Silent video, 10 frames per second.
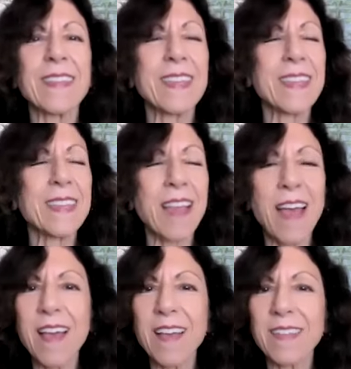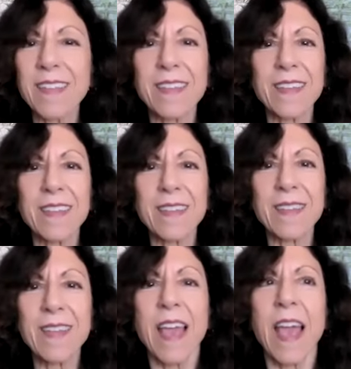Exactly.
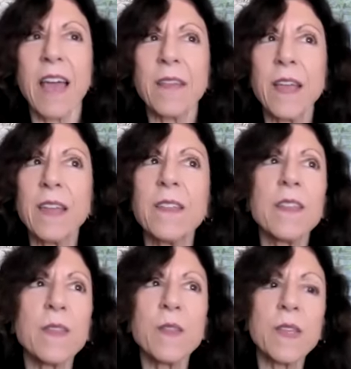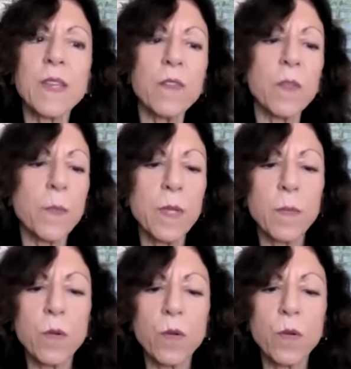And this is even the
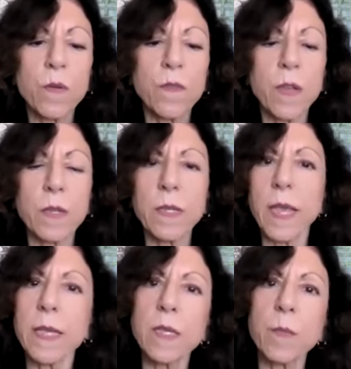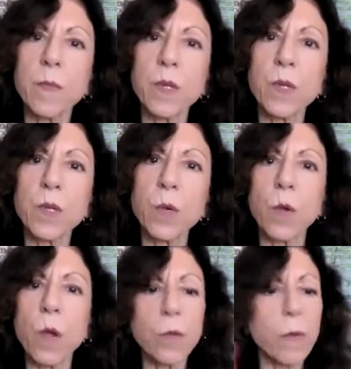people who have done tests and been
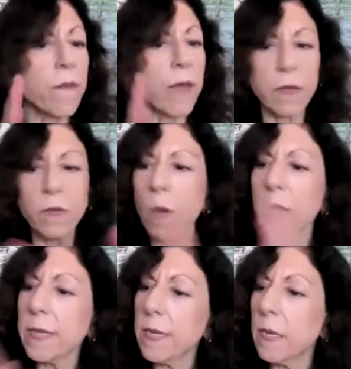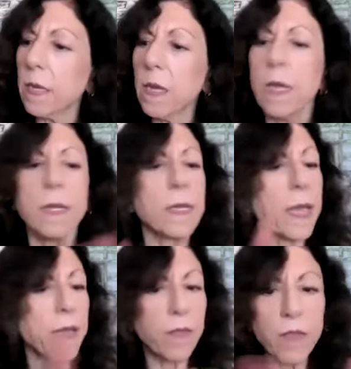told, oh, you have XYZ.
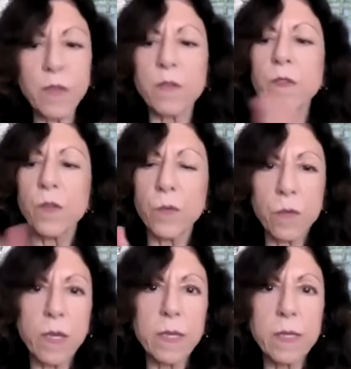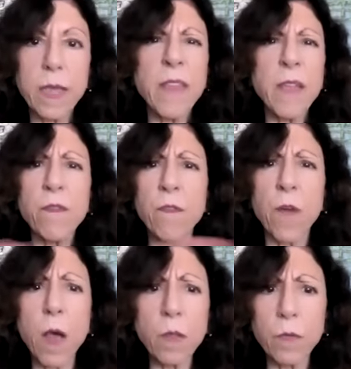Take this, do this. And they
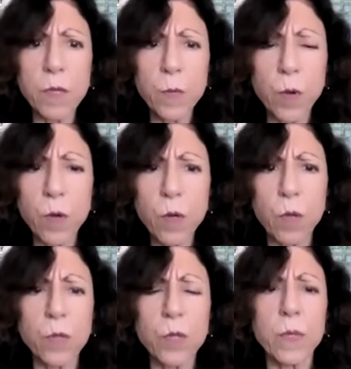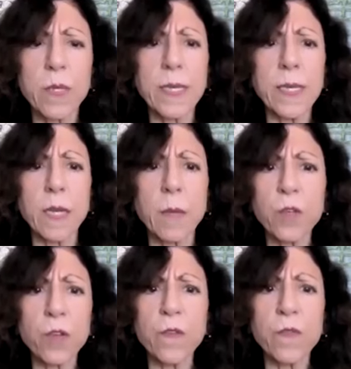follow these protocols to a T. I'm
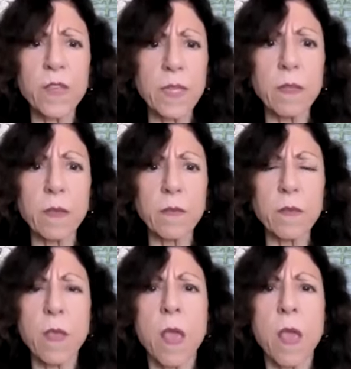sure you've seen this.